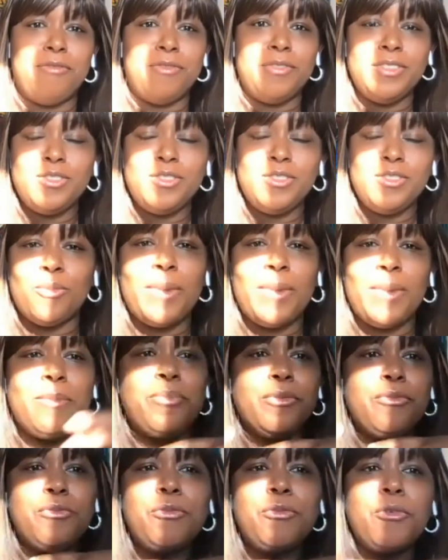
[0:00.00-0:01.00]
So my
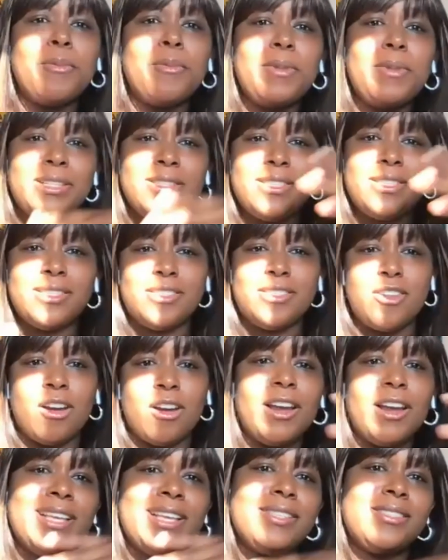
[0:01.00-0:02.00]
performance as an
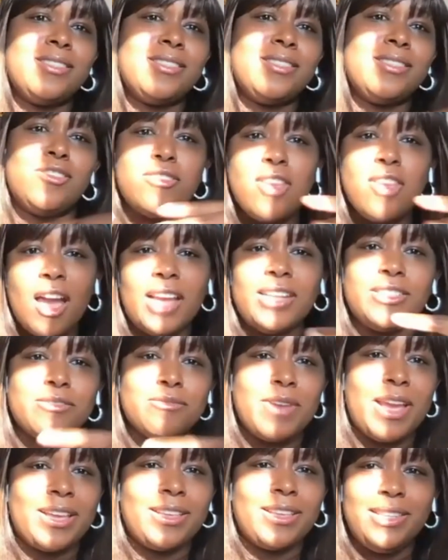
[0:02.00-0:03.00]
artist is not
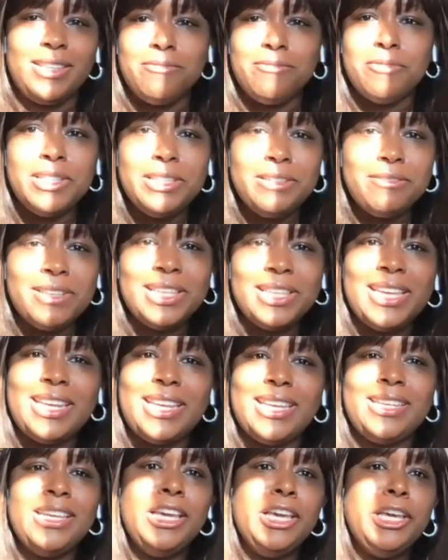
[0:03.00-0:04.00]
directly really
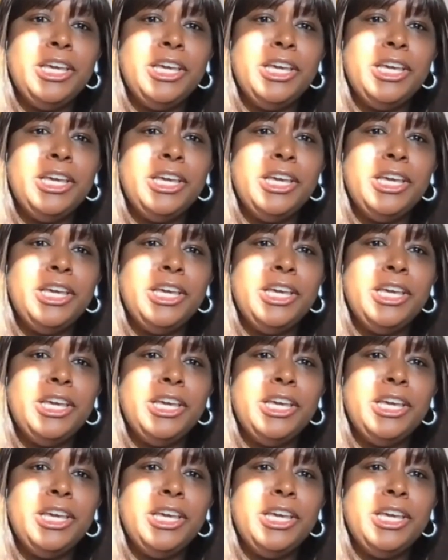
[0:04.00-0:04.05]
related